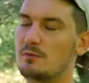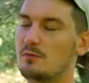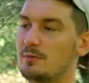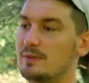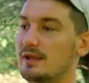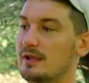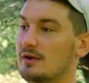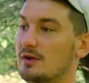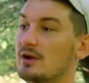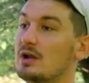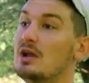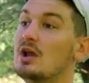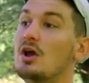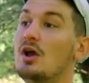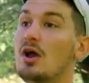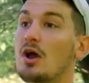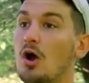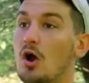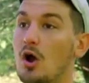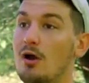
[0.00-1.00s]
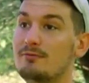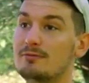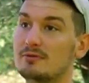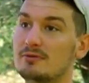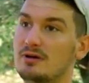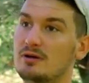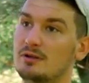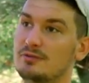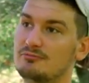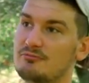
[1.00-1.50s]
for beginner.
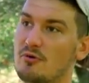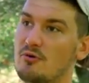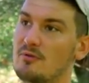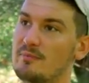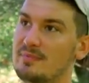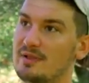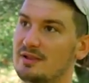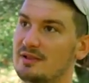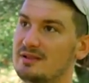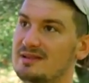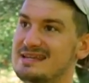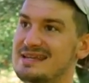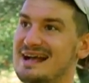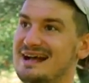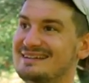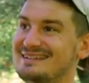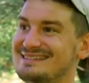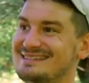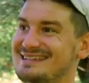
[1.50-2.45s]
Overall throwability out of